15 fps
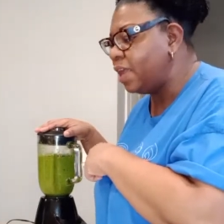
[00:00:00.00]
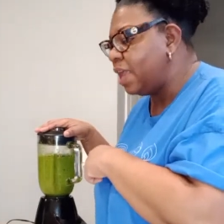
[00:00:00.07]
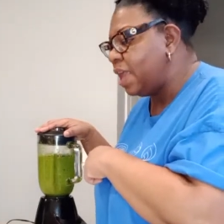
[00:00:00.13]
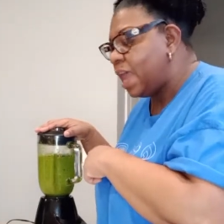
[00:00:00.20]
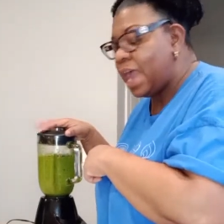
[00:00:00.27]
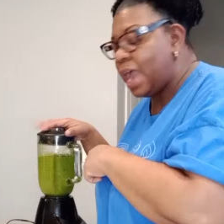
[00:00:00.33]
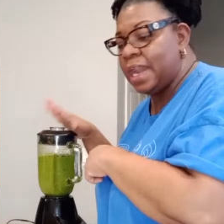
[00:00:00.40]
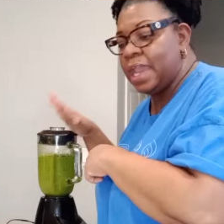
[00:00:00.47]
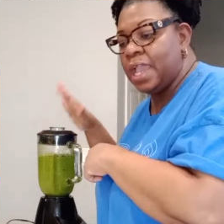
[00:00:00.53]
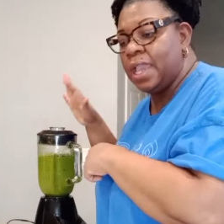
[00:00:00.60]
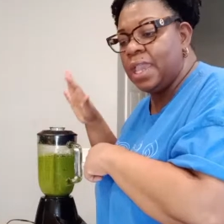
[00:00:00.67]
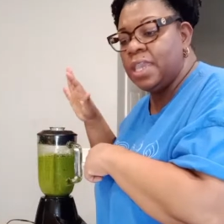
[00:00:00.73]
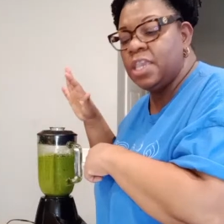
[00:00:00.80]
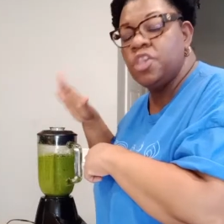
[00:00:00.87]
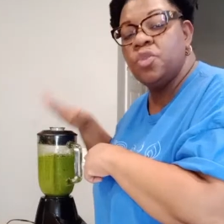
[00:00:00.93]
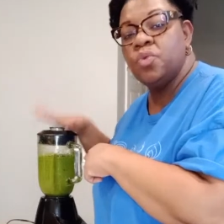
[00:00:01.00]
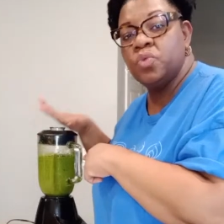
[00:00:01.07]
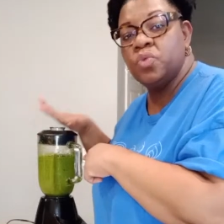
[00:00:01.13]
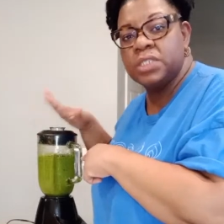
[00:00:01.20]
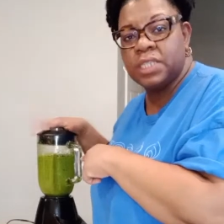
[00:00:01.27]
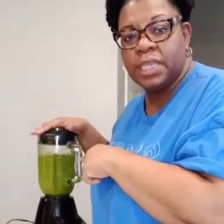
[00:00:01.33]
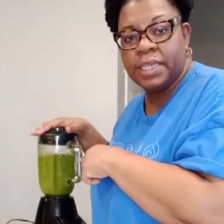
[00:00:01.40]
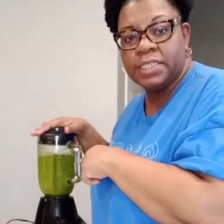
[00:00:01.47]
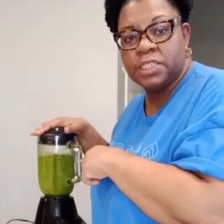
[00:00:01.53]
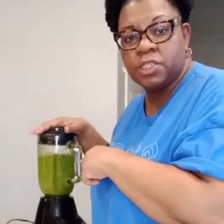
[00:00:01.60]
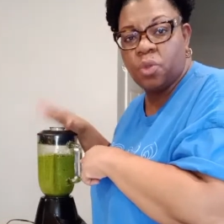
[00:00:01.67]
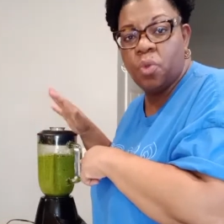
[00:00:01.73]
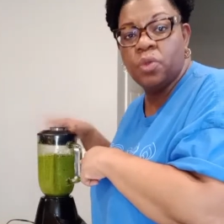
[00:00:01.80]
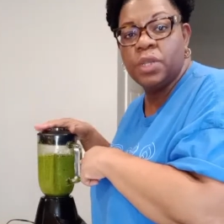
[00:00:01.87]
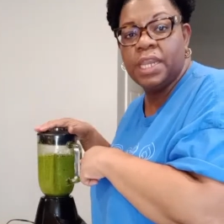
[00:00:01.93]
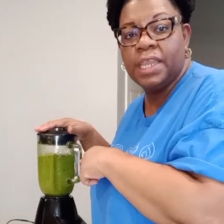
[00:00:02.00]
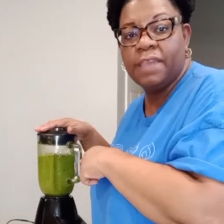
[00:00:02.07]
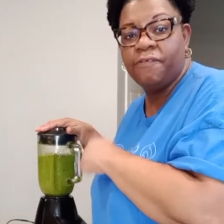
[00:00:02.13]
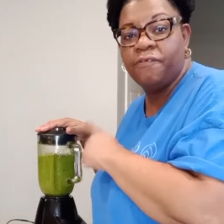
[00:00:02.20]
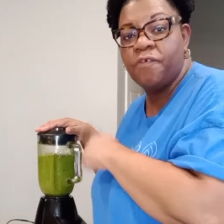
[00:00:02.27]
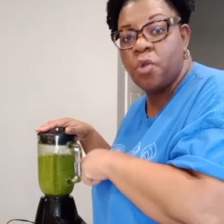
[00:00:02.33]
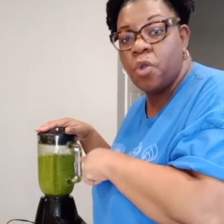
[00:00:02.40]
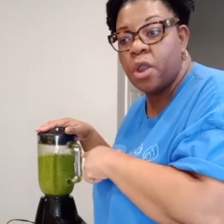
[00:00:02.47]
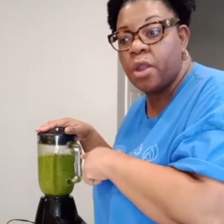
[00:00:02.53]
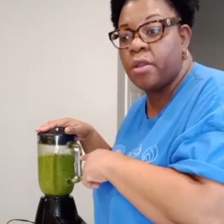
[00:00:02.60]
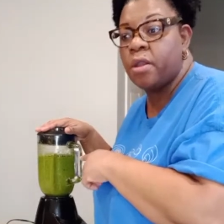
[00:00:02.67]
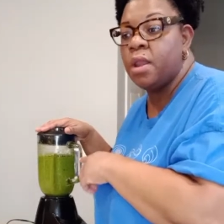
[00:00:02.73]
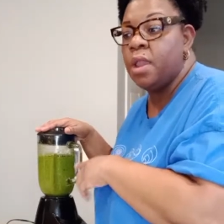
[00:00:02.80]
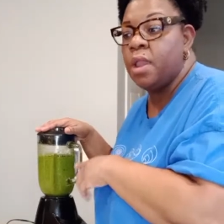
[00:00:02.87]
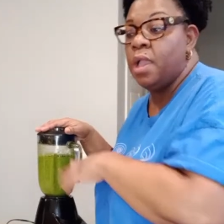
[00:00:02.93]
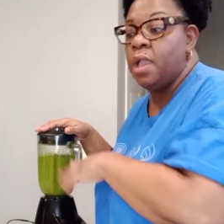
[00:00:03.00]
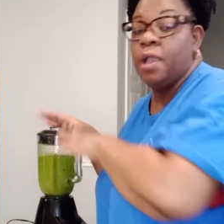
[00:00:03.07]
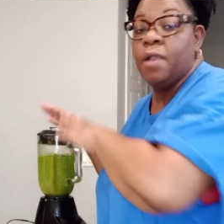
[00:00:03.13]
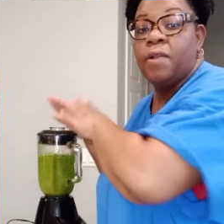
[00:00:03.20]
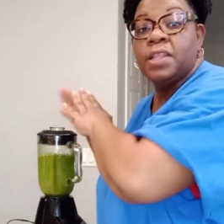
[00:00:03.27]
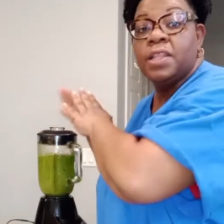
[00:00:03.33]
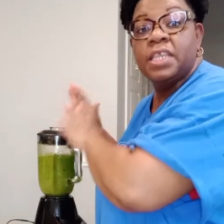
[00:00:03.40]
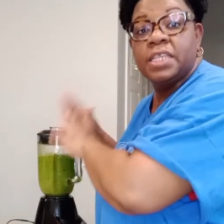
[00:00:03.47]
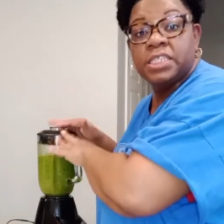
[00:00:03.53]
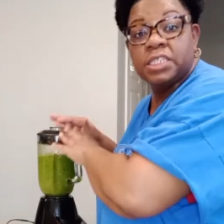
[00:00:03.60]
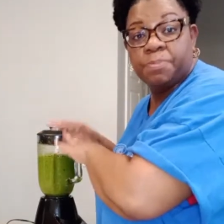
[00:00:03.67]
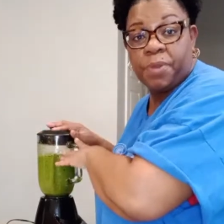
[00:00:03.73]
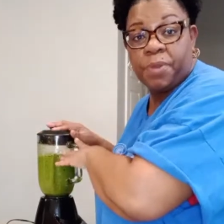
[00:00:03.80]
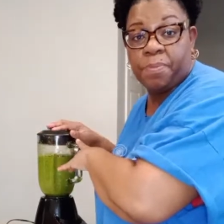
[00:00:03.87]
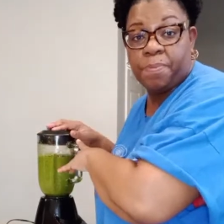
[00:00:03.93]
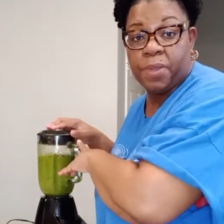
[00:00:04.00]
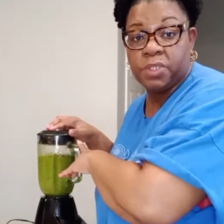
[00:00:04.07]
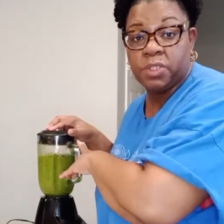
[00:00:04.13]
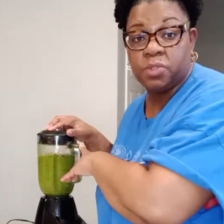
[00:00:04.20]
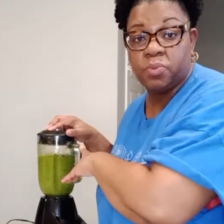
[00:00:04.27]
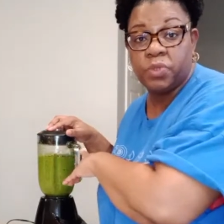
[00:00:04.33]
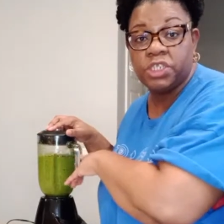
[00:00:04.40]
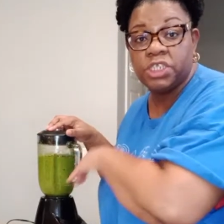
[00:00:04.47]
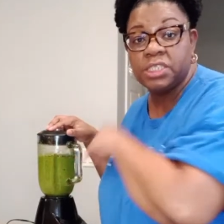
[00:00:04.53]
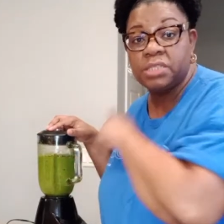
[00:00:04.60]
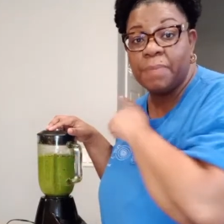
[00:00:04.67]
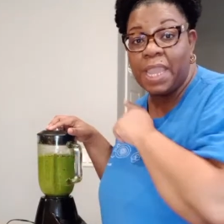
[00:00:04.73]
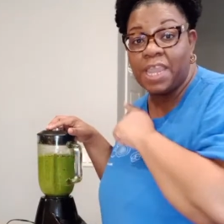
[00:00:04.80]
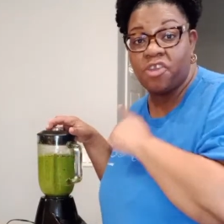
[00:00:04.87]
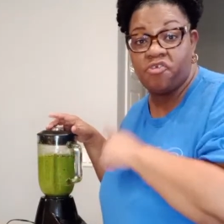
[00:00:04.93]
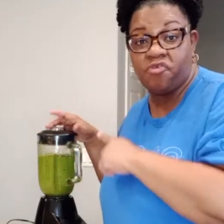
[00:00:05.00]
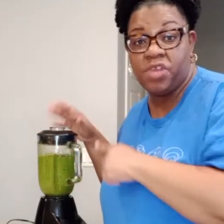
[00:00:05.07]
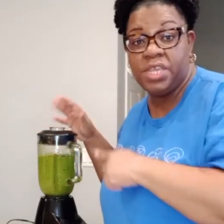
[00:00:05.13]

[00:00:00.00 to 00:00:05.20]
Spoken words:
and I use this only for this purpose, which is my green